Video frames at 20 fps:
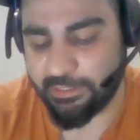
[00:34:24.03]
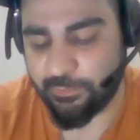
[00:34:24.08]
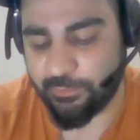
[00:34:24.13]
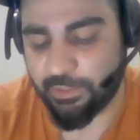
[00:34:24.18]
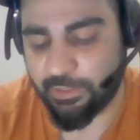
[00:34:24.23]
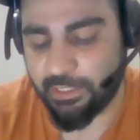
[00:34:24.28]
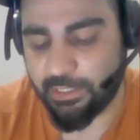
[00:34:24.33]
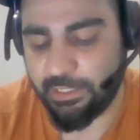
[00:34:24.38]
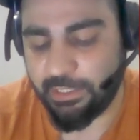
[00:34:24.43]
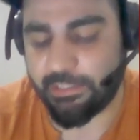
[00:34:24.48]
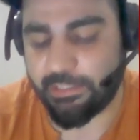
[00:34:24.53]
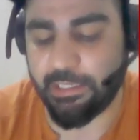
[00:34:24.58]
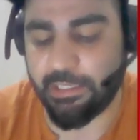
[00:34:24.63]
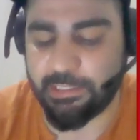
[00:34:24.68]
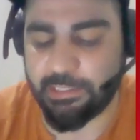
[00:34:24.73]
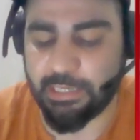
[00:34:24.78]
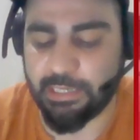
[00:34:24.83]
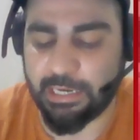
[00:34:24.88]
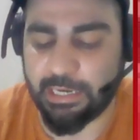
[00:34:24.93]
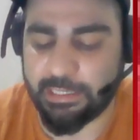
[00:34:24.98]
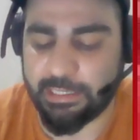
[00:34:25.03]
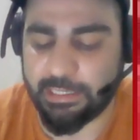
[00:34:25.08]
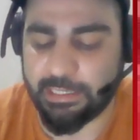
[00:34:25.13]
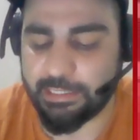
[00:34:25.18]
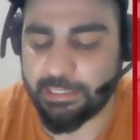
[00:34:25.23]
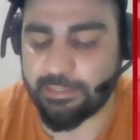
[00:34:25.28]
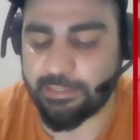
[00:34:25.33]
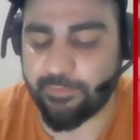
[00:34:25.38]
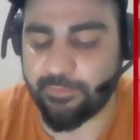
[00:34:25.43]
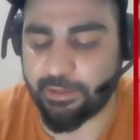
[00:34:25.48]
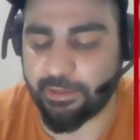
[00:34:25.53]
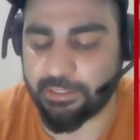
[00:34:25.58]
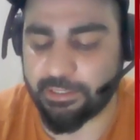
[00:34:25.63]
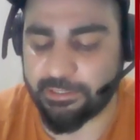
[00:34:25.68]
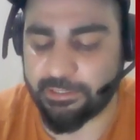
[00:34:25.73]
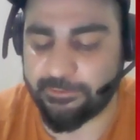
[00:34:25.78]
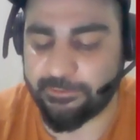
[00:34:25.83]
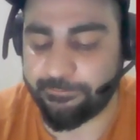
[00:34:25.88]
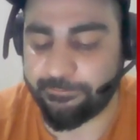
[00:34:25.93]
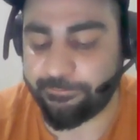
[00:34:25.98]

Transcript: What are increasing and decreasing functions?